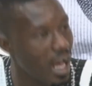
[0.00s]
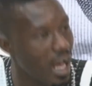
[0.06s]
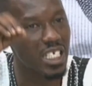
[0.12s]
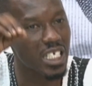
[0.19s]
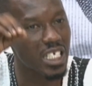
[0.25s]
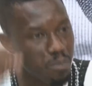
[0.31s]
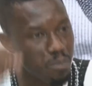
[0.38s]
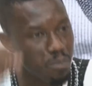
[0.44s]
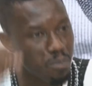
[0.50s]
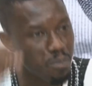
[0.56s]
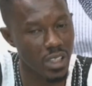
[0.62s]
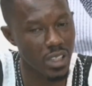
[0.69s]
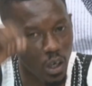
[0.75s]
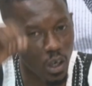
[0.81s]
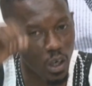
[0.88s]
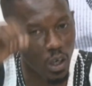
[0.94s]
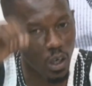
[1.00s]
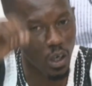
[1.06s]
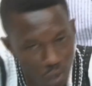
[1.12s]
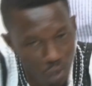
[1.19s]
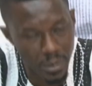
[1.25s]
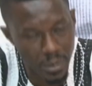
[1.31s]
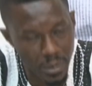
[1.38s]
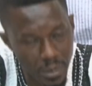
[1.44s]
expose the
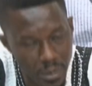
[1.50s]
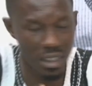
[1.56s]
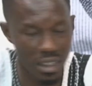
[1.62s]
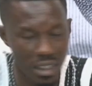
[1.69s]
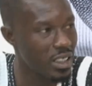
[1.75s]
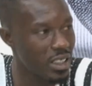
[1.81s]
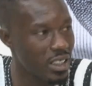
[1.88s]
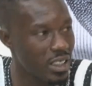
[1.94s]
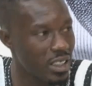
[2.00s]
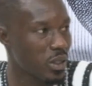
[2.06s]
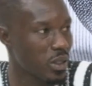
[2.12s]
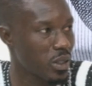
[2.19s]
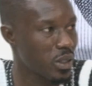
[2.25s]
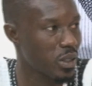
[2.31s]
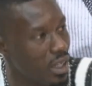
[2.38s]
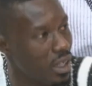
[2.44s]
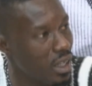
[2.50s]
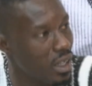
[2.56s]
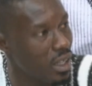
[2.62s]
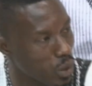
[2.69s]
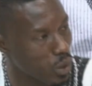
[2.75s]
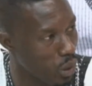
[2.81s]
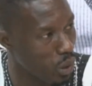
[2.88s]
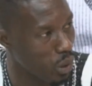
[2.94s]
corrupt deal in this particular, what
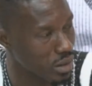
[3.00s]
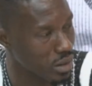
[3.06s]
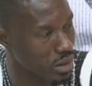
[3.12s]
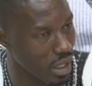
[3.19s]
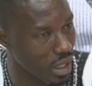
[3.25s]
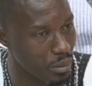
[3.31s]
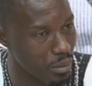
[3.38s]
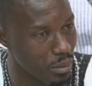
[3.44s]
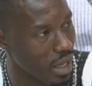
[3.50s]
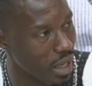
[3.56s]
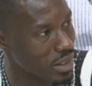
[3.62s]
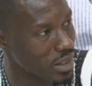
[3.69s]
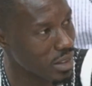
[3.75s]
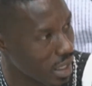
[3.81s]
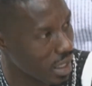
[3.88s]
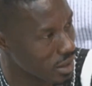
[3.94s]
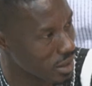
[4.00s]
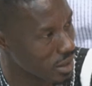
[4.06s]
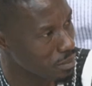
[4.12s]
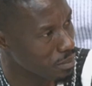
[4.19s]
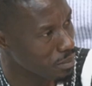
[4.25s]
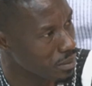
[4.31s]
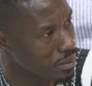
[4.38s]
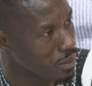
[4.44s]
we call it, exercise.
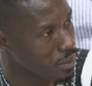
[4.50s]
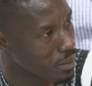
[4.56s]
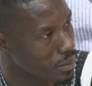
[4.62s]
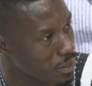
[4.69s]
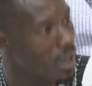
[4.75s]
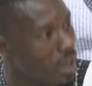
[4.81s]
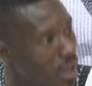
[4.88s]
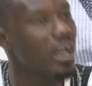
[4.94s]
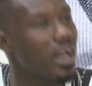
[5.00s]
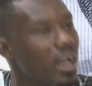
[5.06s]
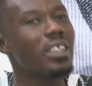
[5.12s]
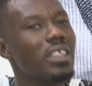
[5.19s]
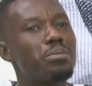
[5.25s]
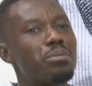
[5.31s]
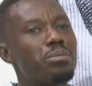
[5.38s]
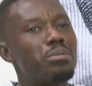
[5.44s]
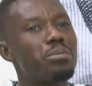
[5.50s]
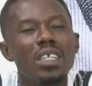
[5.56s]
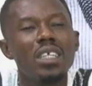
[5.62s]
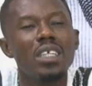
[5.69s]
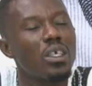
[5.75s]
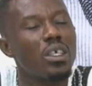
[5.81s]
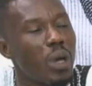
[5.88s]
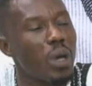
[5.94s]
And the
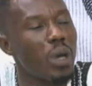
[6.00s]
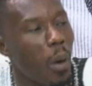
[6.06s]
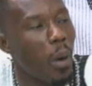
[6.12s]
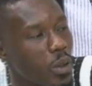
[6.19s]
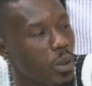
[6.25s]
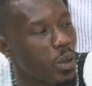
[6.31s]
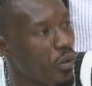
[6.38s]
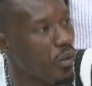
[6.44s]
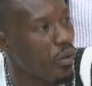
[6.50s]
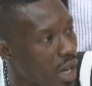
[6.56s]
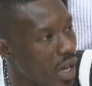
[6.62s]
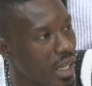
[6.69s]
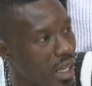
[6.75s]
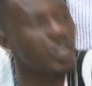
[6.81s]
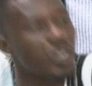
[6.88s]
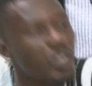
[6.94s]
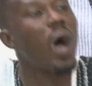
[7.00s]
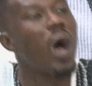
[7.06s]
President of the Republic of Ghana is not